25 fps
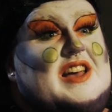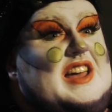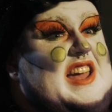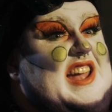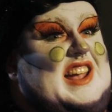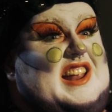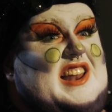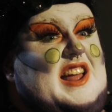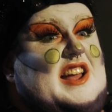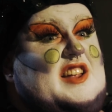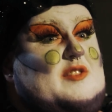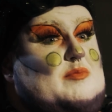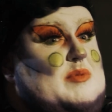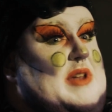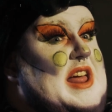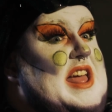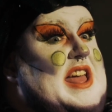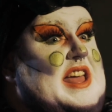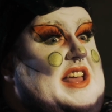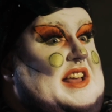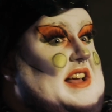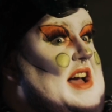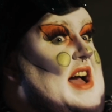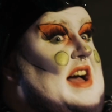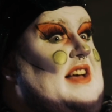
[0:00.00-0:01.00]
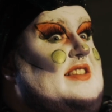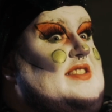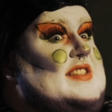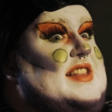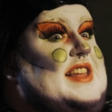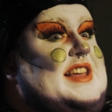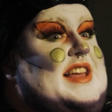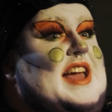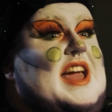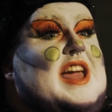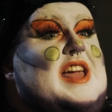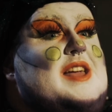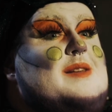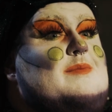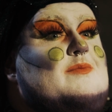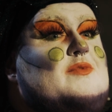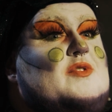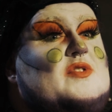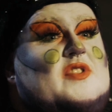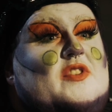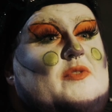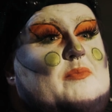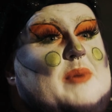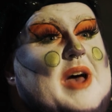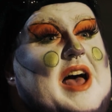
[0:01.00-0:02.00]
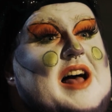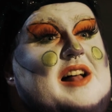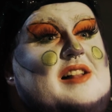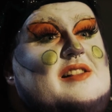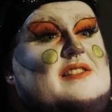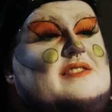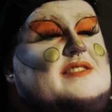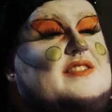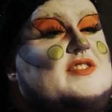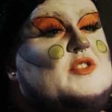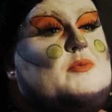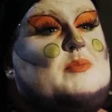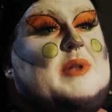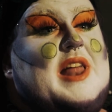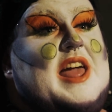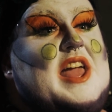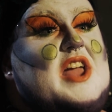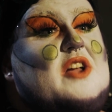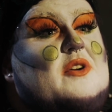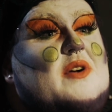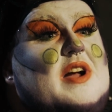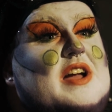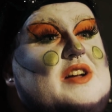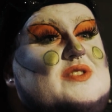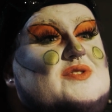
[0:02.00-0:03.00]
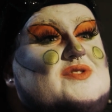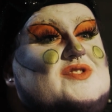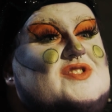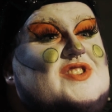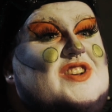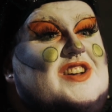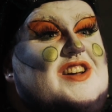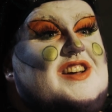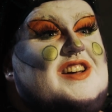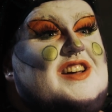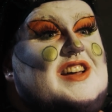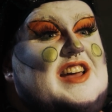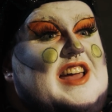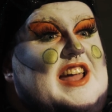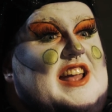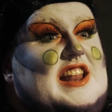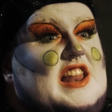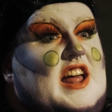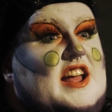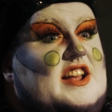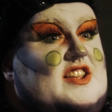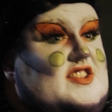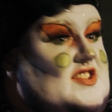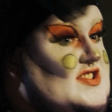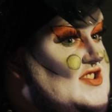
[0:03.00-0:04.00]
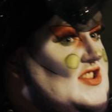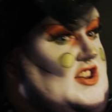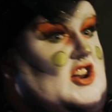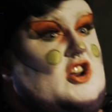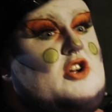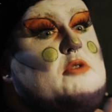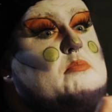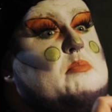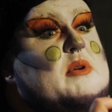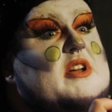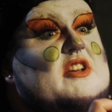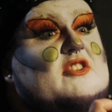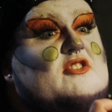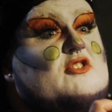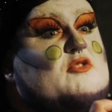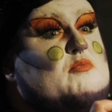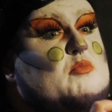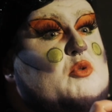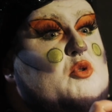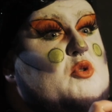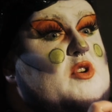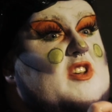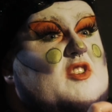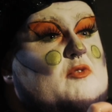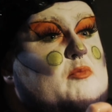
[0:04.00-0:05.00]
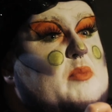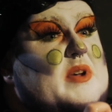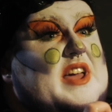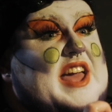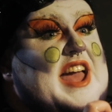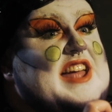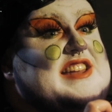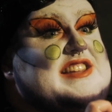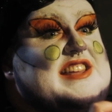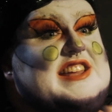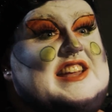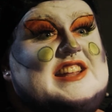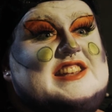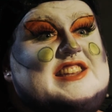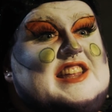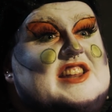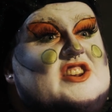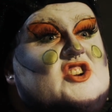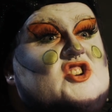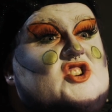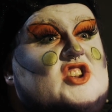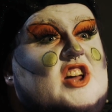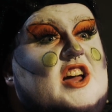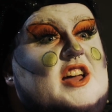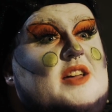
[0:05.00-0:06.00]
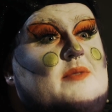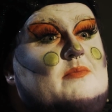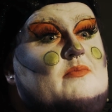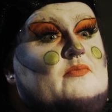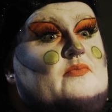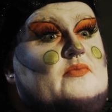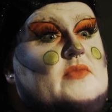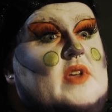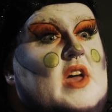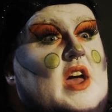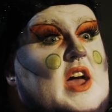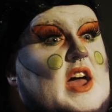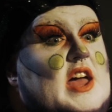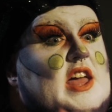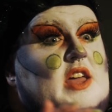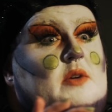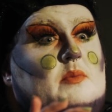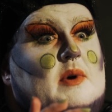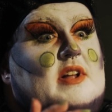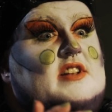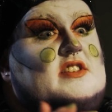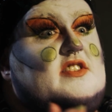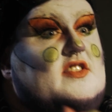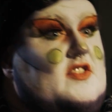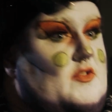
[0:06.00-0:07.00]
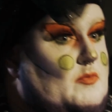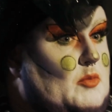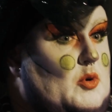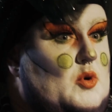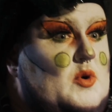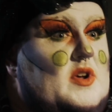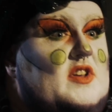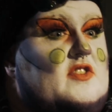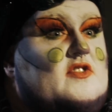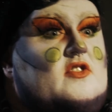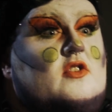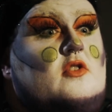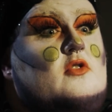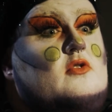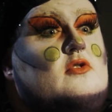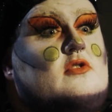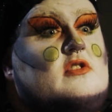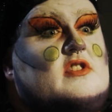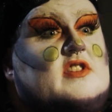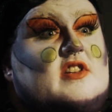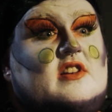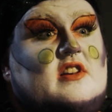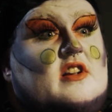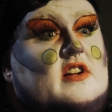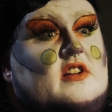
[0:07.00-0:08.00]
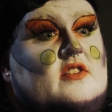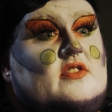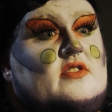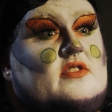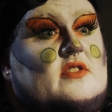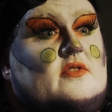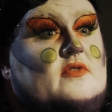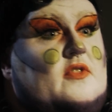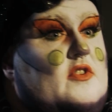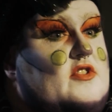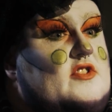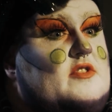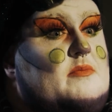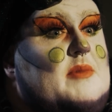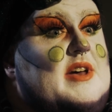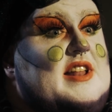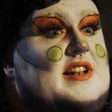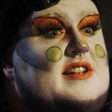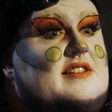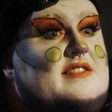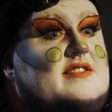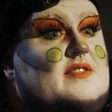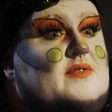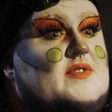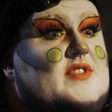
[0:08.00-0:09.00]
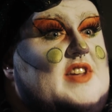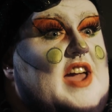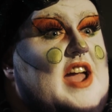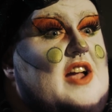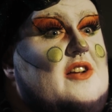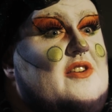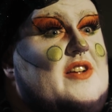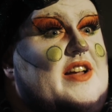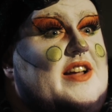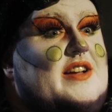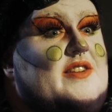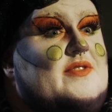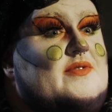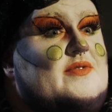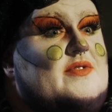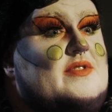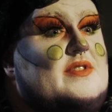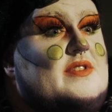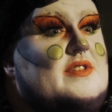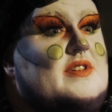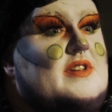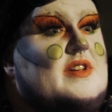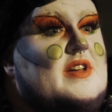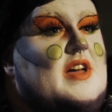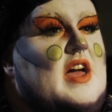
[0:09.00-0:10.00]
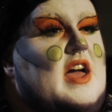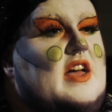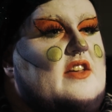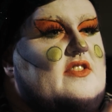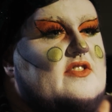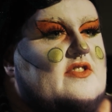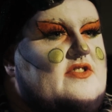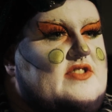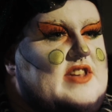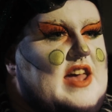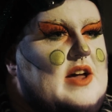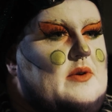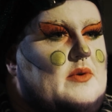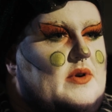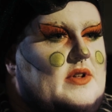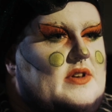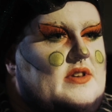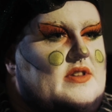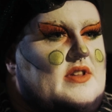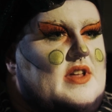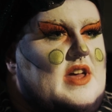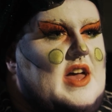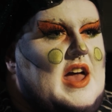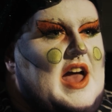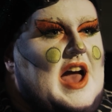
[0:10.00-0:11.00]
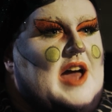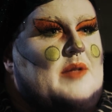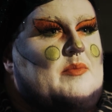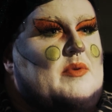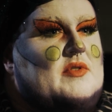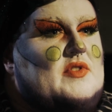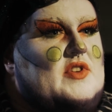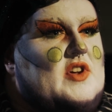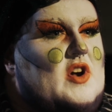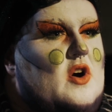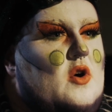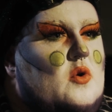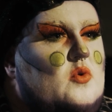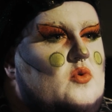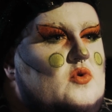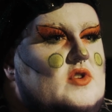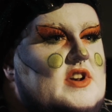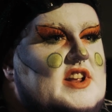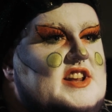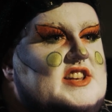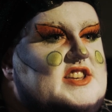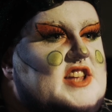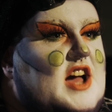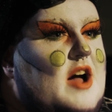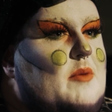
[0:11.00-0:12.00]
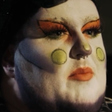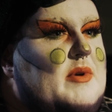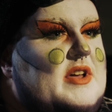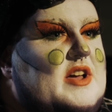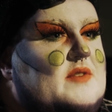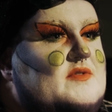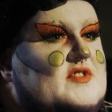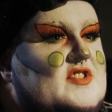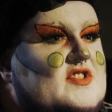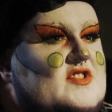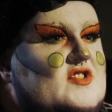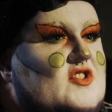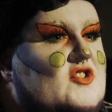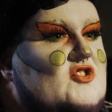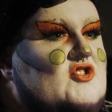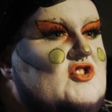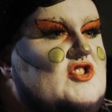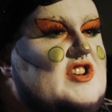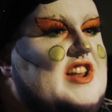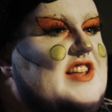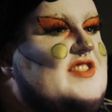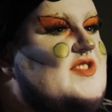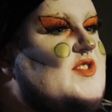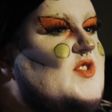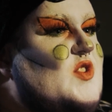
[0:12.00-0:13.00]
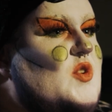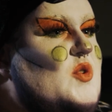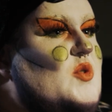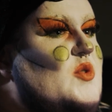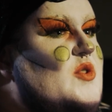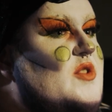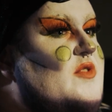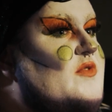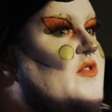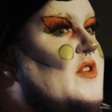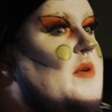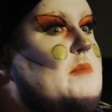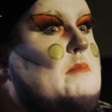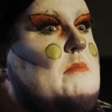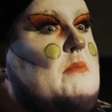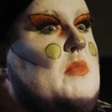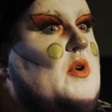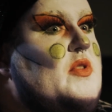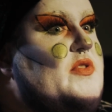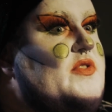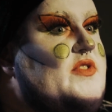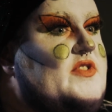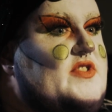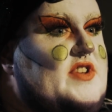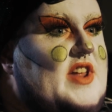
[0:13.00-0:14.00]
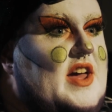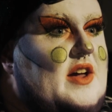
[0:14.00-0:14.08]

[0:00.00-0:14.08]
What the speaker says: He liked playing ghastly games with his pals in the playground. He liked slurping spooky spaghetti at dinner time. He went to spooky school to learn the fundamentals of scaring. Samhain had been the only topic of discussion at school for months